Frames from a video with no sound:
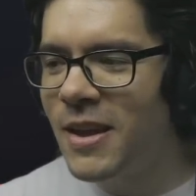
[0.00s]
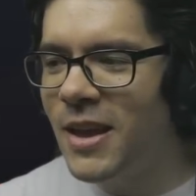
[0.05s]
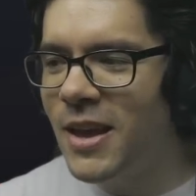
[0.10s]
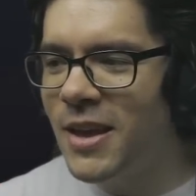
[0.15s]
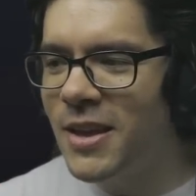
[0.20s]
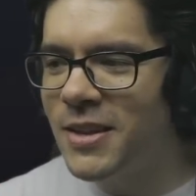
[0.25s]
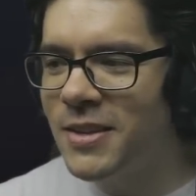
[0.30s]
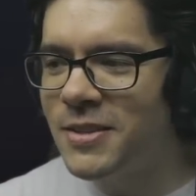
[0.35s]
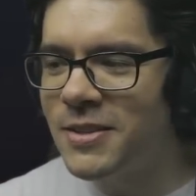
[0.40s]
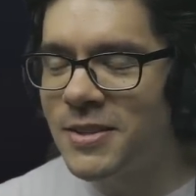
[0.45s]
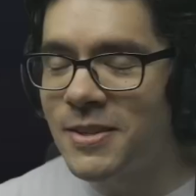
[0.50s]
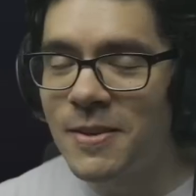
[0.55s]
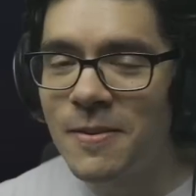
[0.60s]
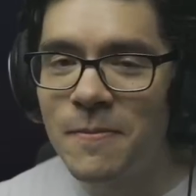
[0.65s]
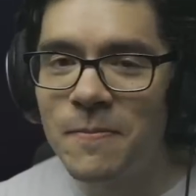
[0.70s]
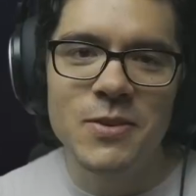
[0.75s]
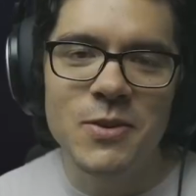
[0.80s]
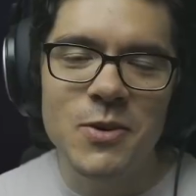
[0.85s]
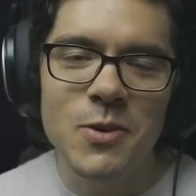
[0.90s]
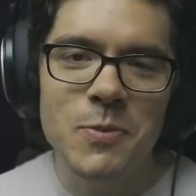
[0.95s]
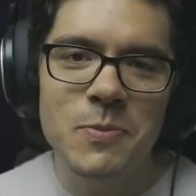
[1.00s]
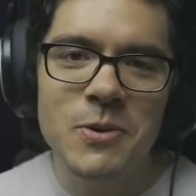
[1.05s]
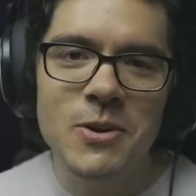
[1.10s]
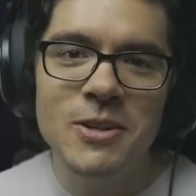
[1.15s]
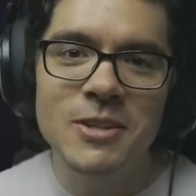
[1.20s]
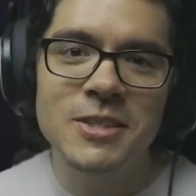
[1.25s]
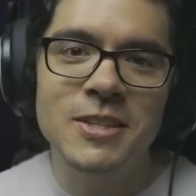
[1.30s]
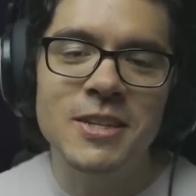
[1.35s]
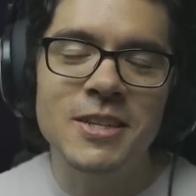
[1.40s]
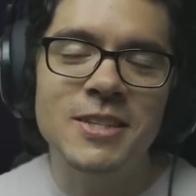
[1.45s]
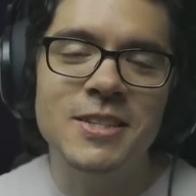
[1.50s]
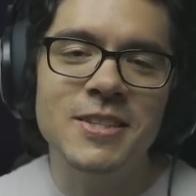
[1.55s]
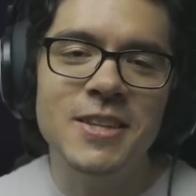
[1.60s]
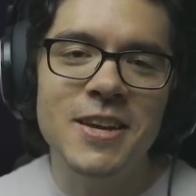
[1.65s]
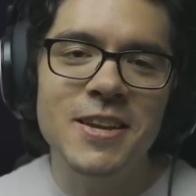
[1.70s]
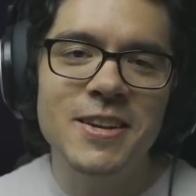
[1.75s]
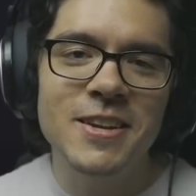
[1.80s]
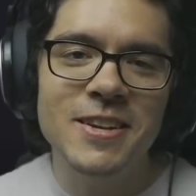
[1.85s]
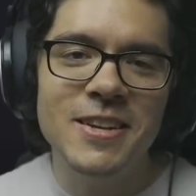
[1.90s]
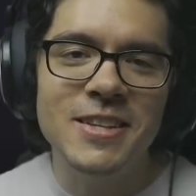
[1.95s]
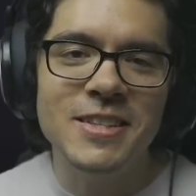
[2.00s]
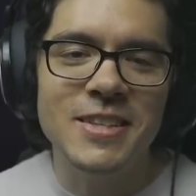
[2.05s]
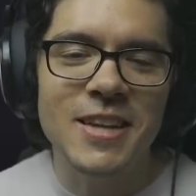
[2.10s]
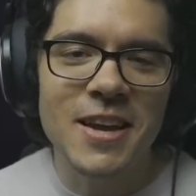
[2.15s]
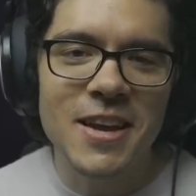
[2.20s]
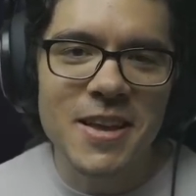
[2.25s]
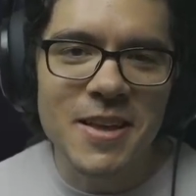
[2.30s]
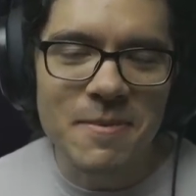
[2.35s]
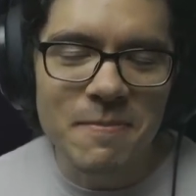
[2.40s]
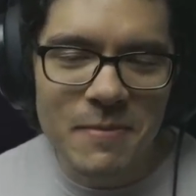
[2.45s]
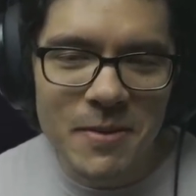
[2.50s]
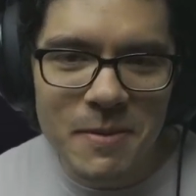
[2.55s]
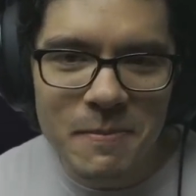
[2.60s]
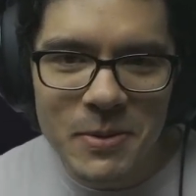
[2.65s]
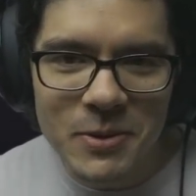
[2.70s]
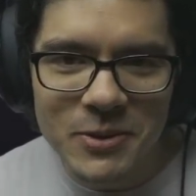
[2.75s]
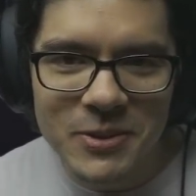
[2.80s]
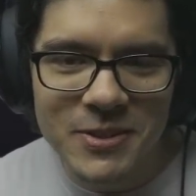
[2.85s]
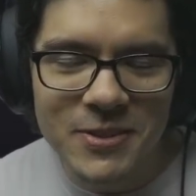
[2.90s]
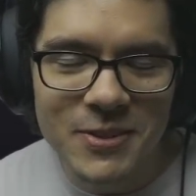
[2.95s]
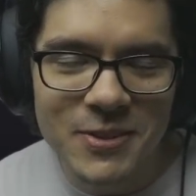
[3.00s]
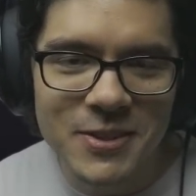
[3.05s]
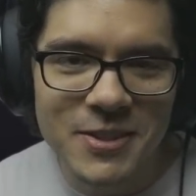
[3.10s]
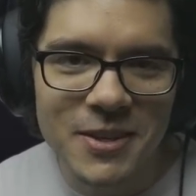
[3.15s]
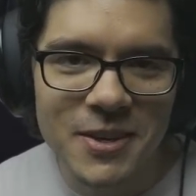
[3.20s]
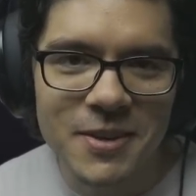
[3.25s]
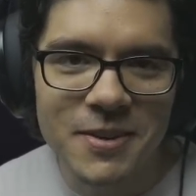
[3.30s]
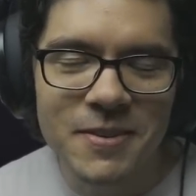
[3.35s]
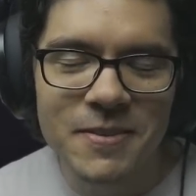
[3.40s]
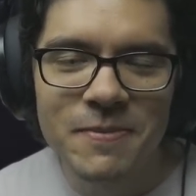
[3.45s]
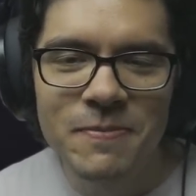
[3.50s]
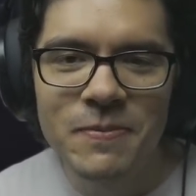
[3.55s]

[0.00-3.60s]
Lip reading: and hope you're as excited as I am about Silksong.